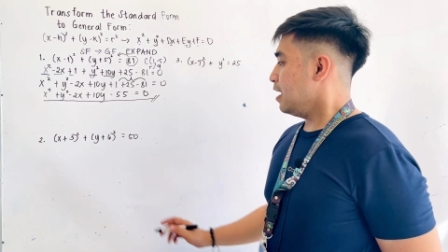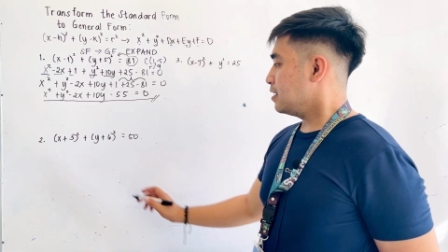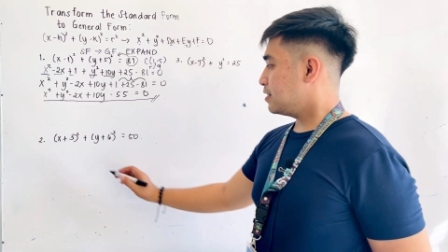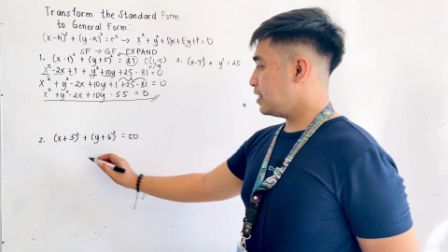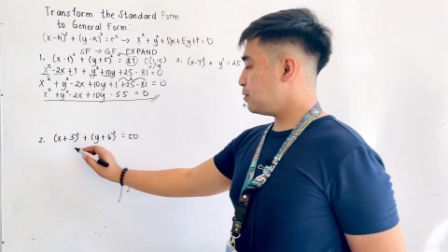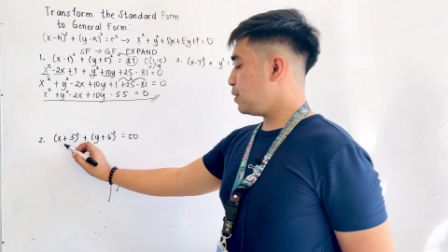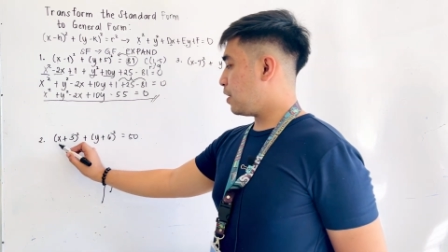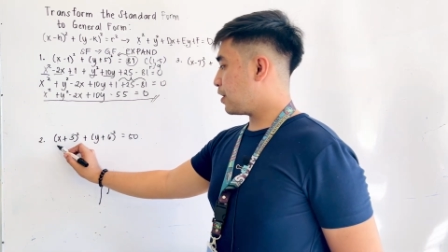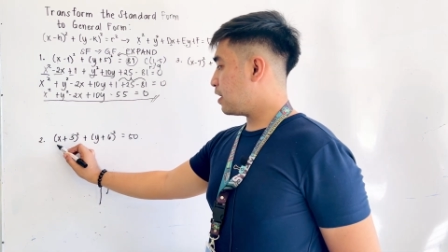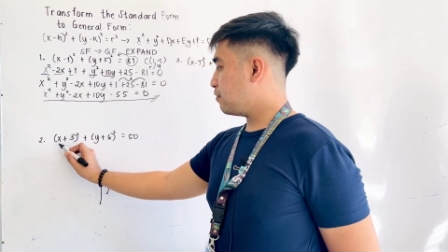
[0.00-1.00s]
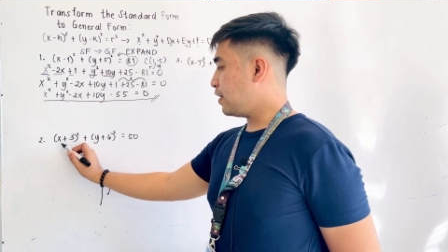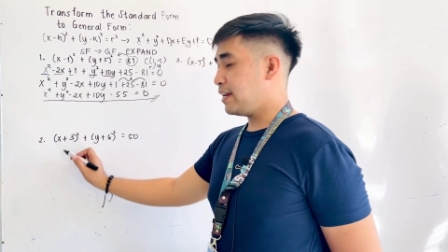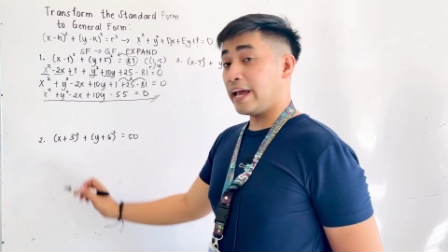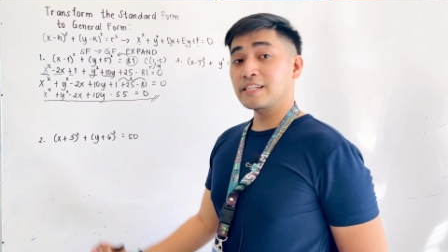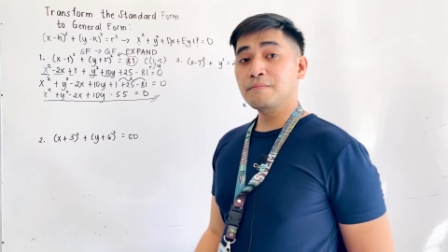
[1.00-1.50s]
since we are given
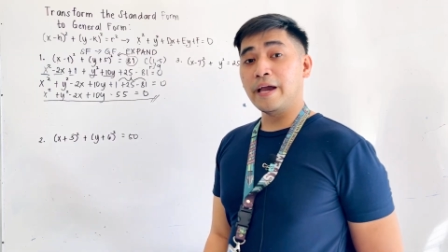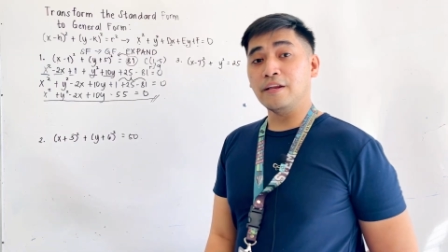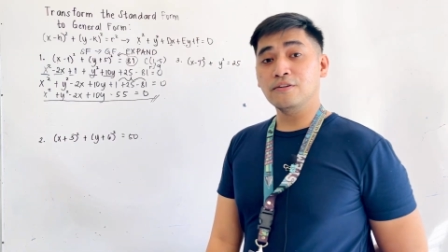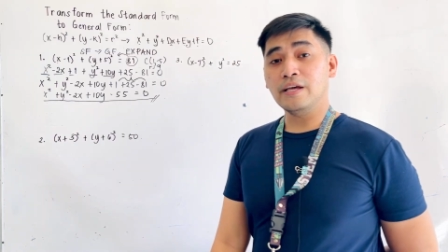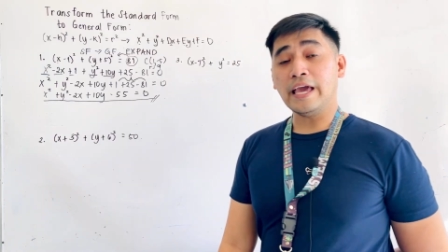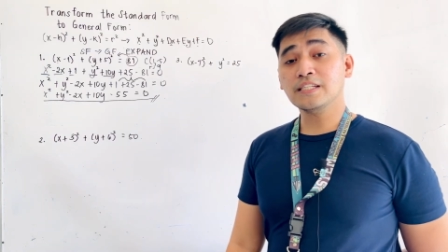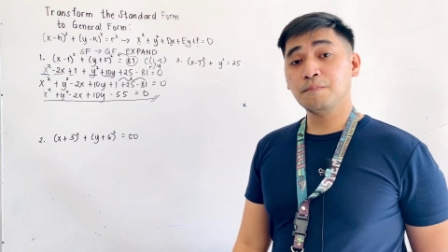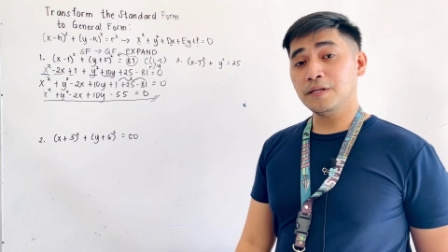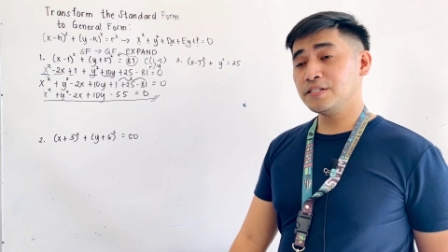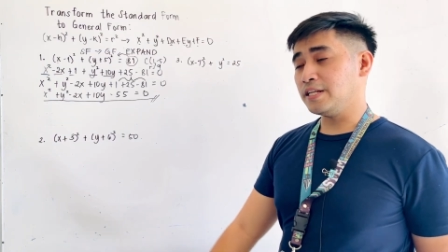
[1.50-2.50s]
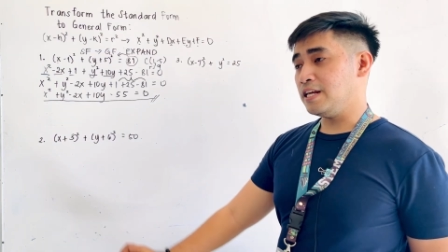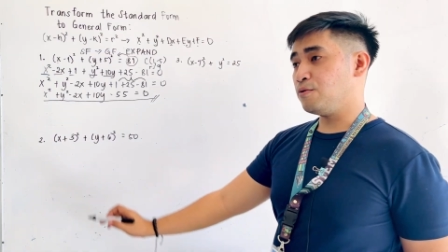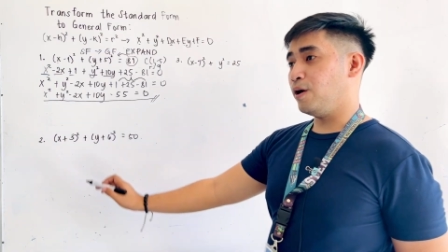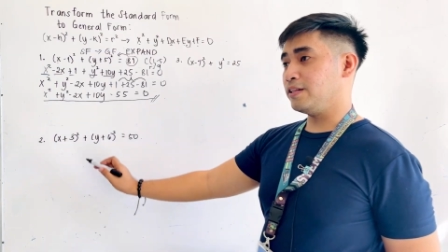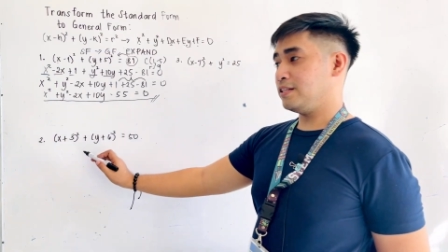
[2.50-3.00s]
x, minus, x plus 3
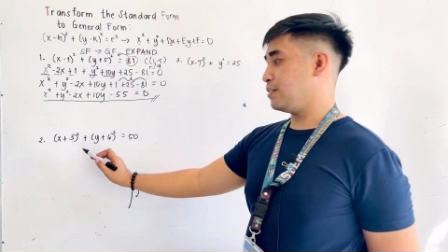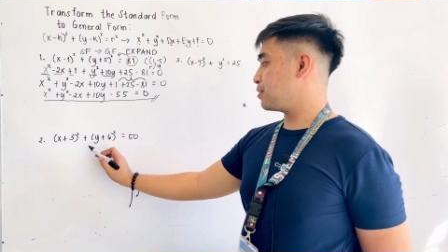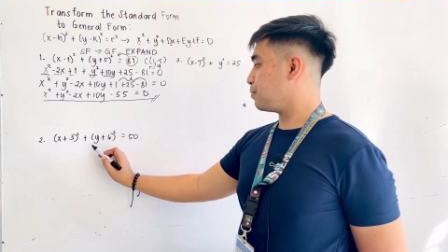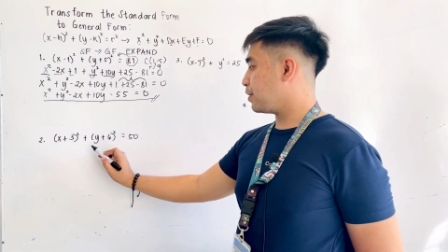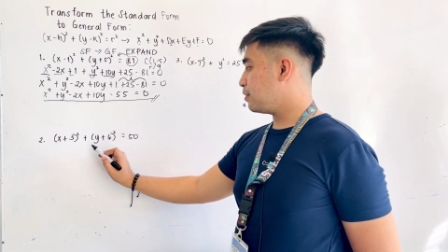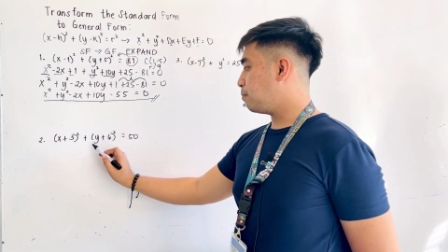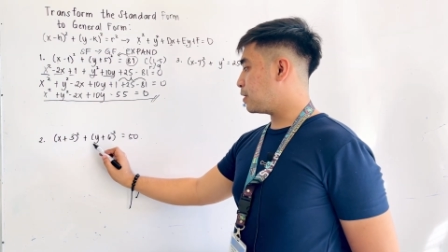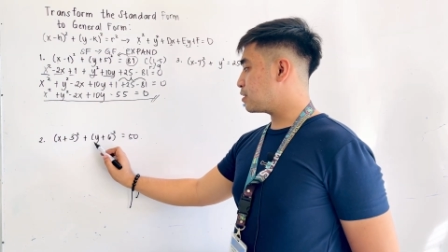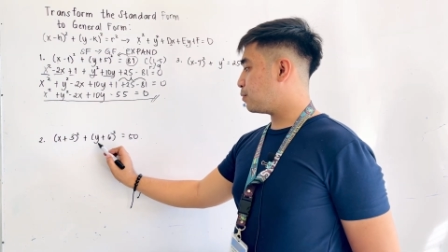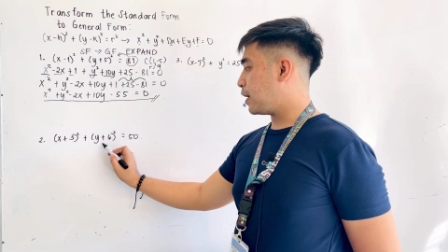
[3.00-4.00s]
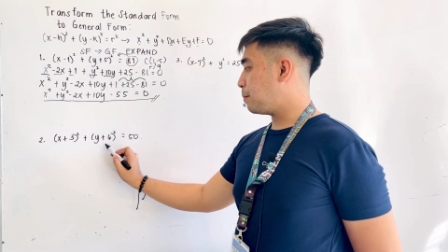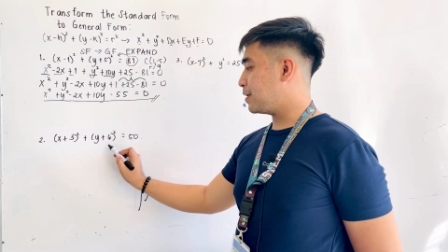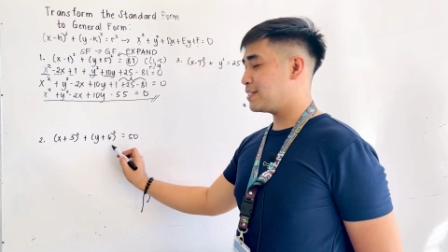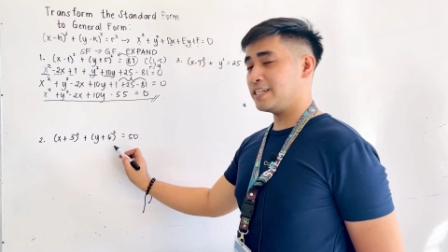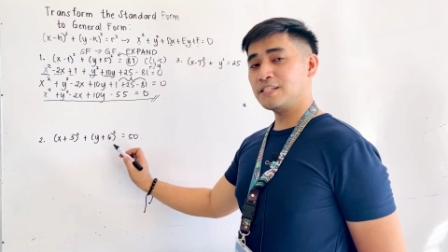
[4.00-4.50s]
quantity squared plus y
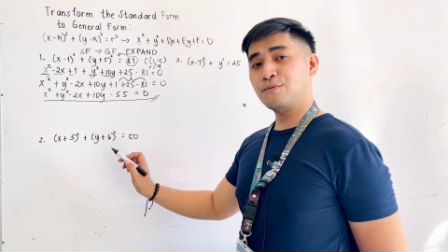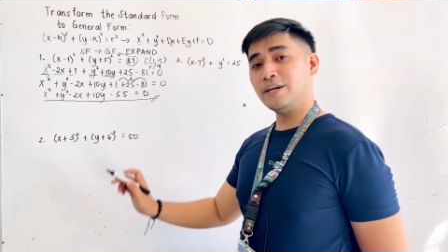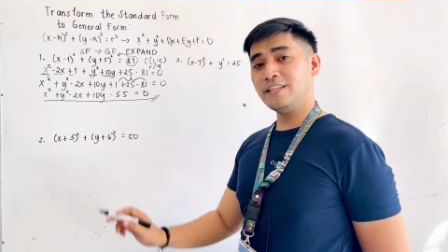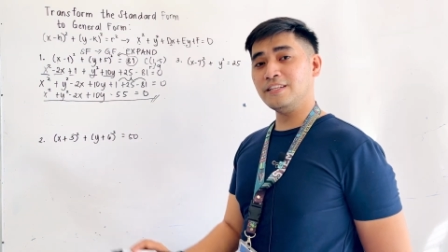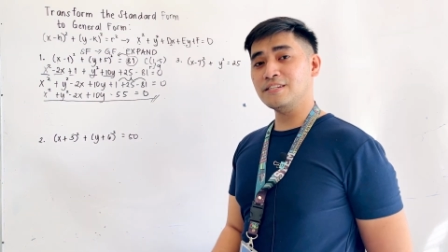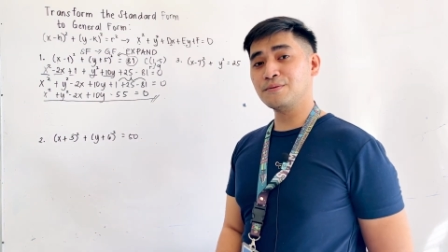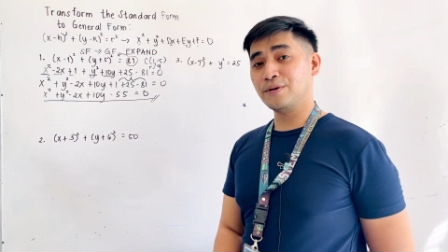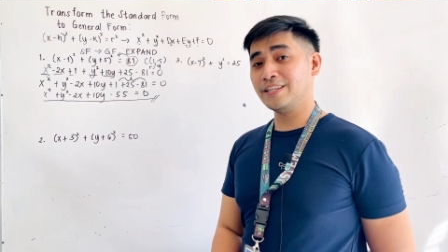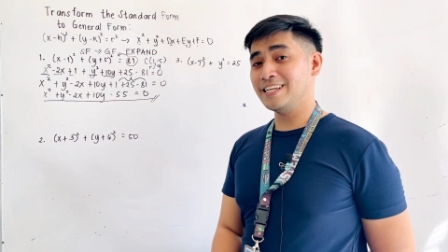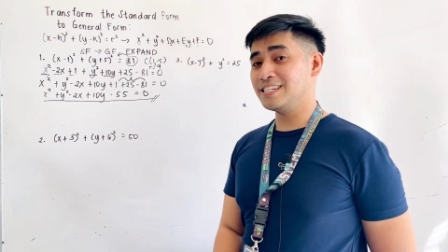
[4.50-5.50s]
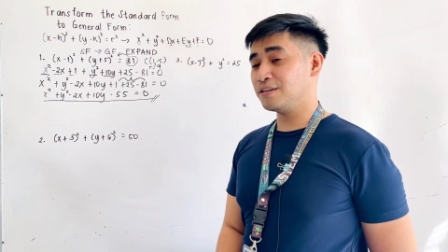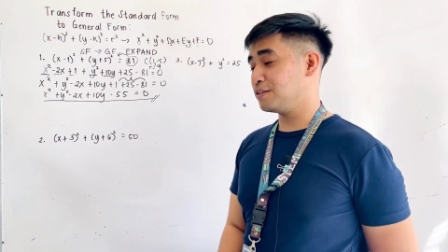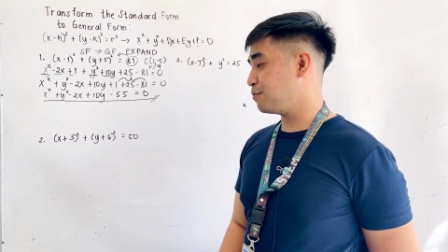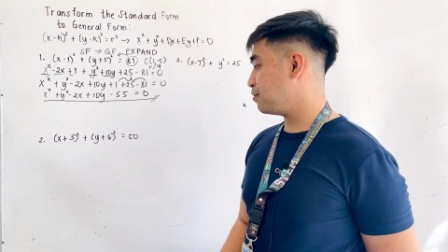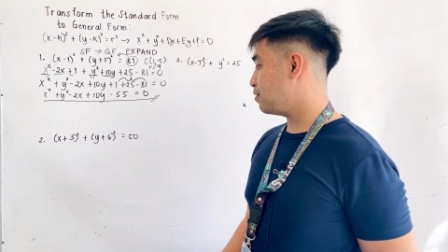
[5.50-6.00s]
plus 6 quantity squared is
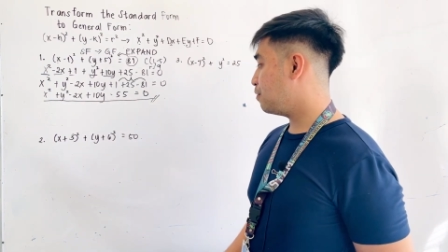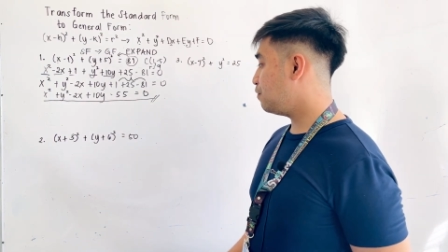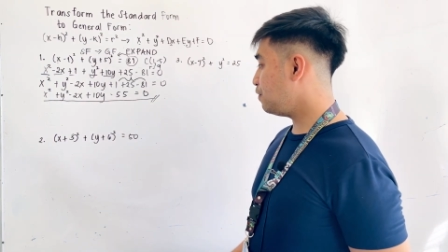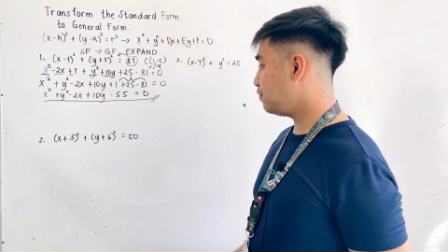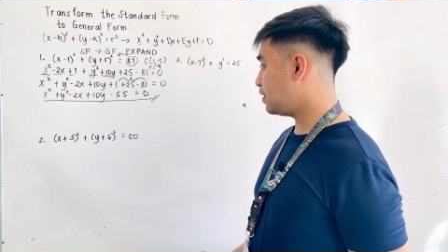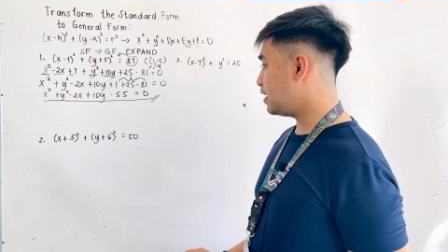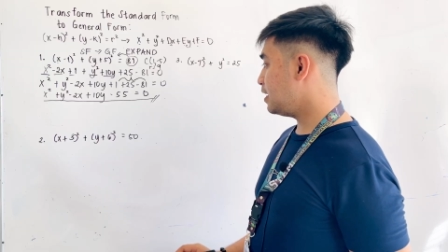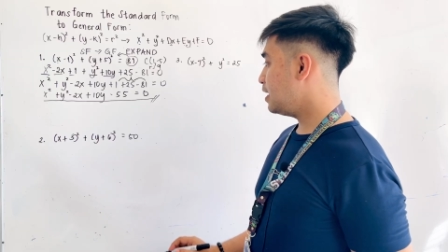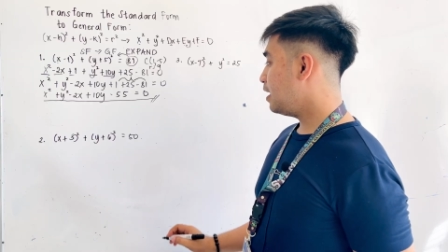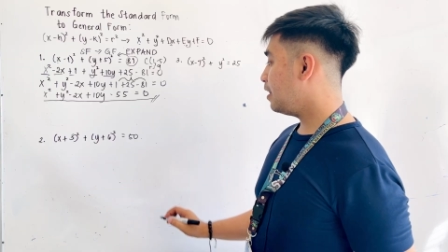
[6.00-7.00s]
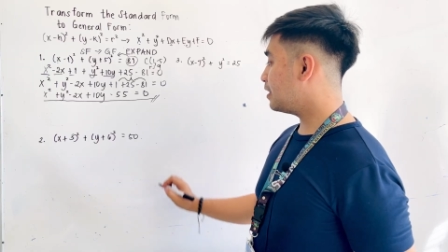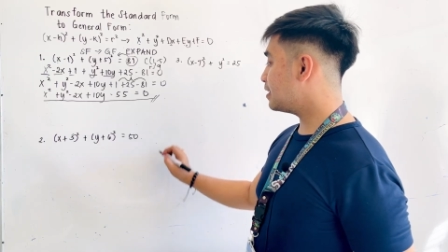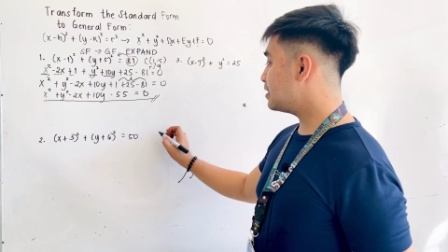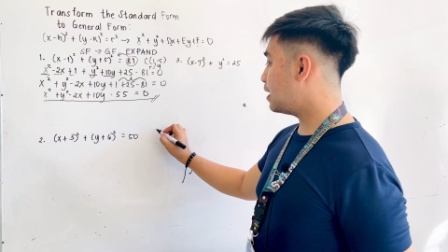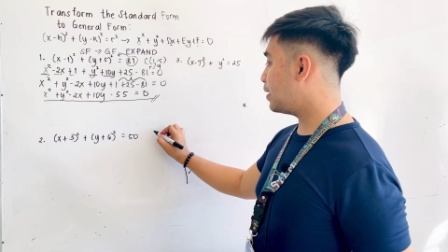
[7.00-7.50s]
equal to 50, let us now